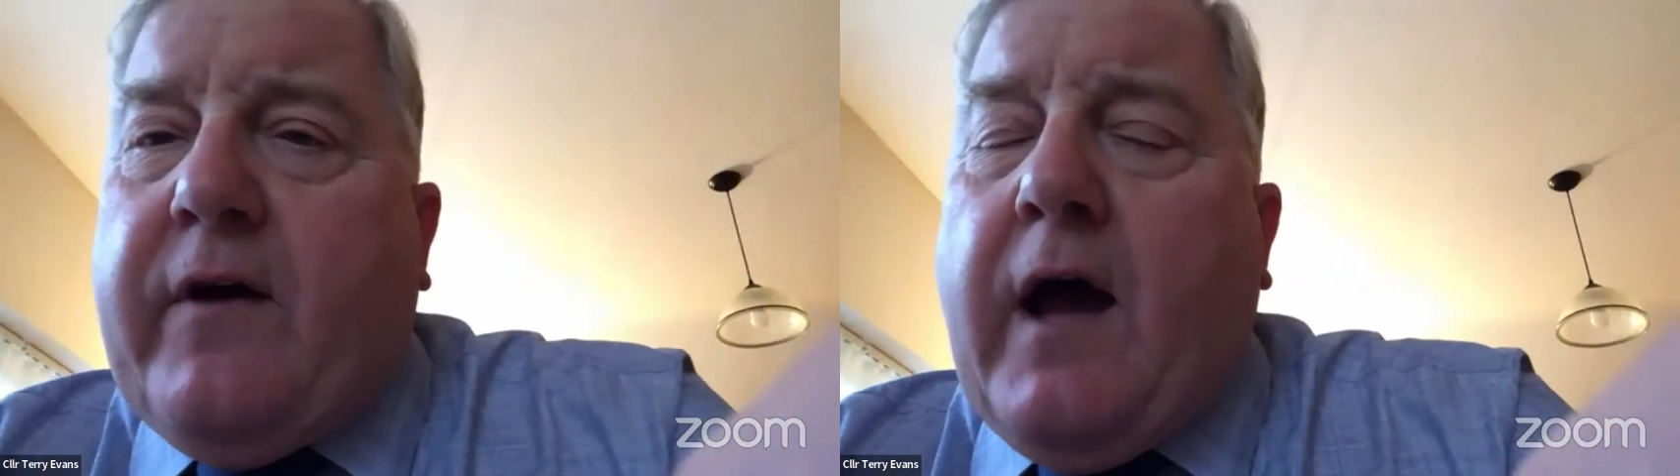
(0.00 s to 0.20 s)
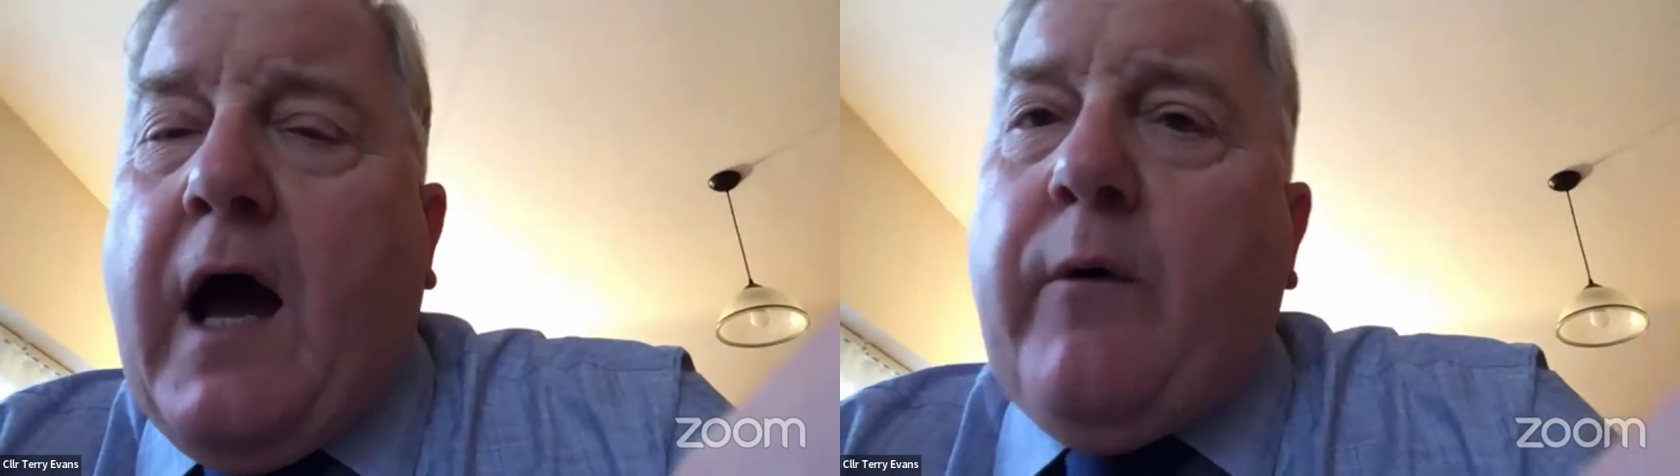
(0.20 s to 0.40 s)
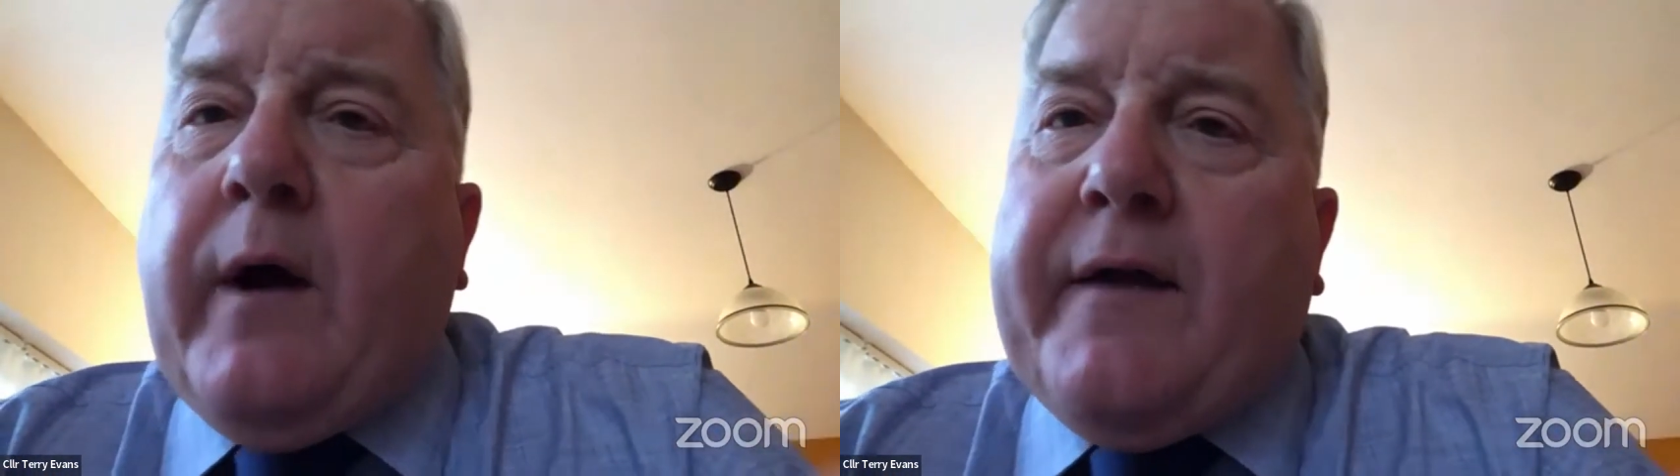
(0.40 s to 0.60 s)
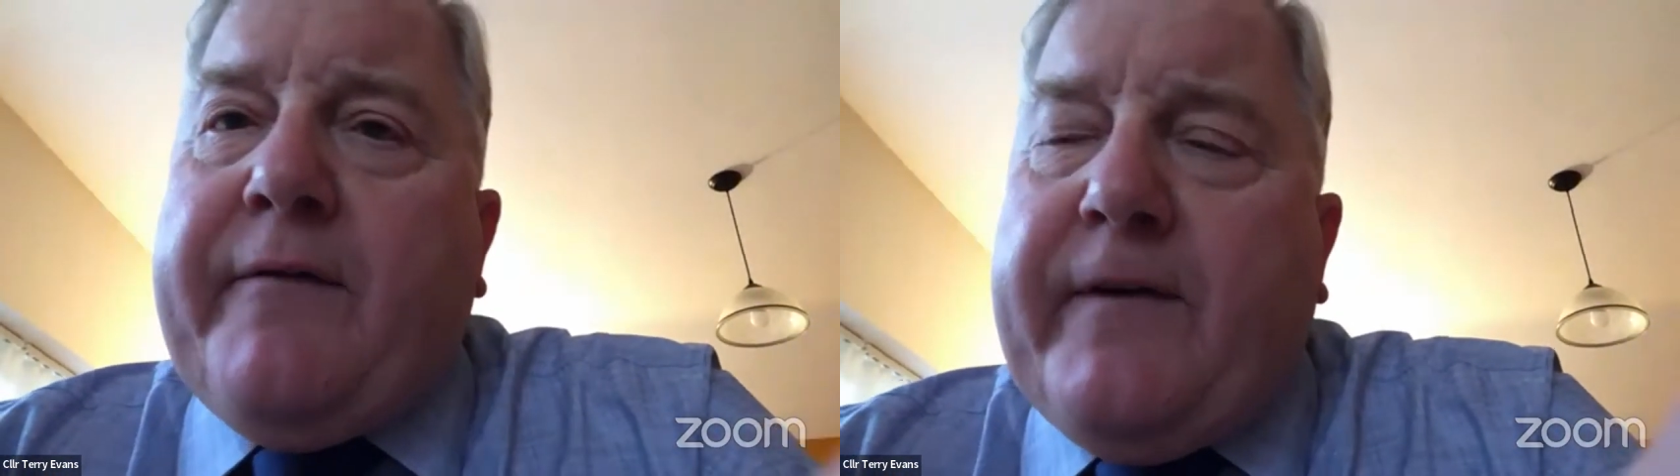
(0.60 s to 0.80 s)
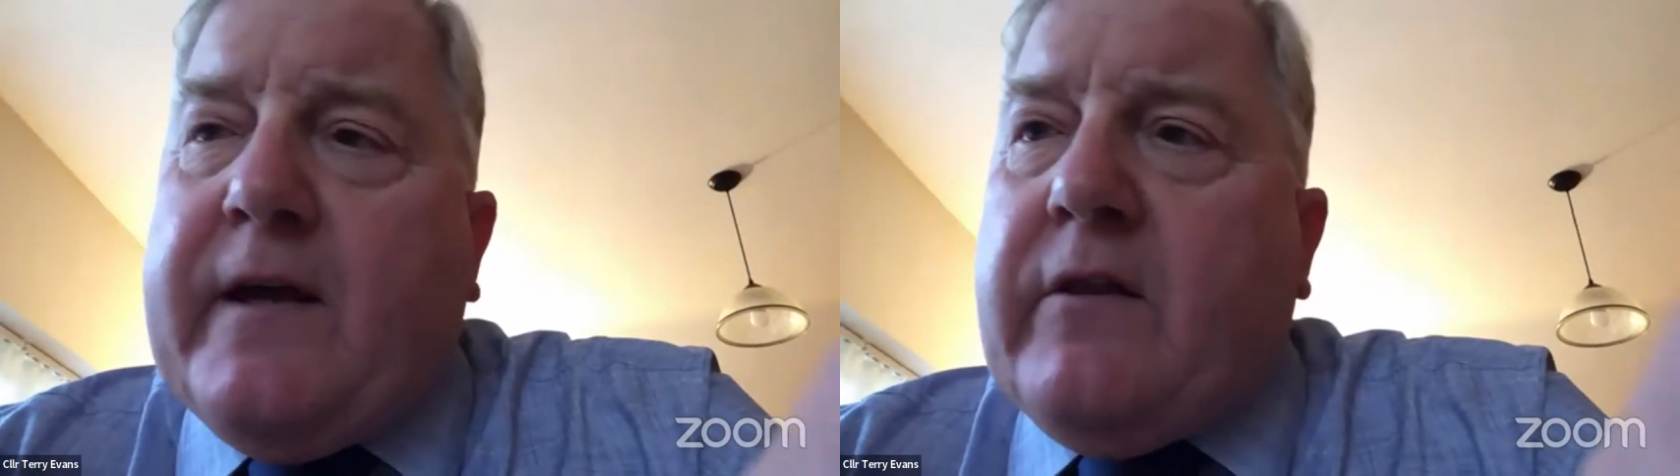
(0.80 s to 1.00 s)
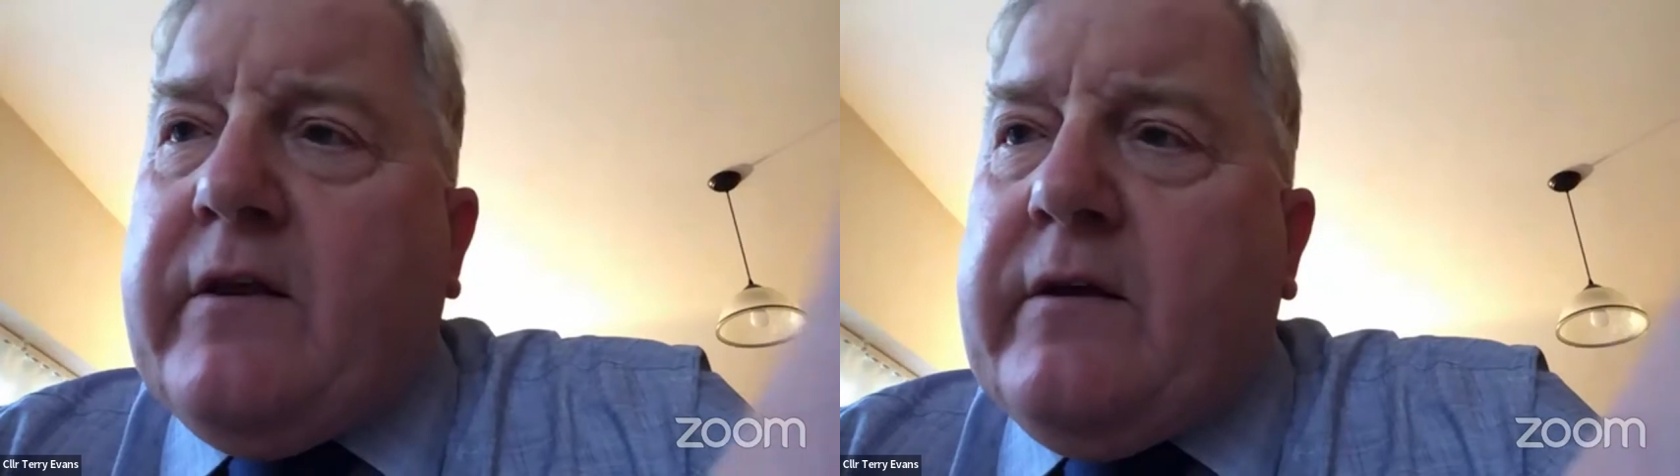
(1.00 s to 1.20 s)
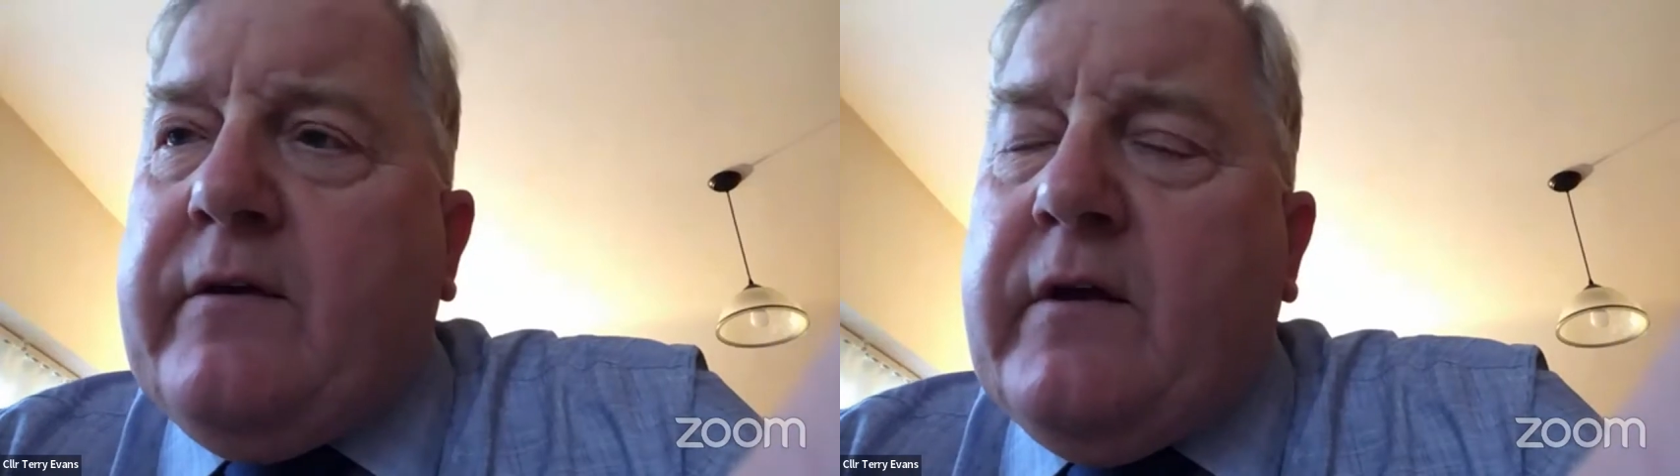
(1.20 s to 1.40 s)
how I feel that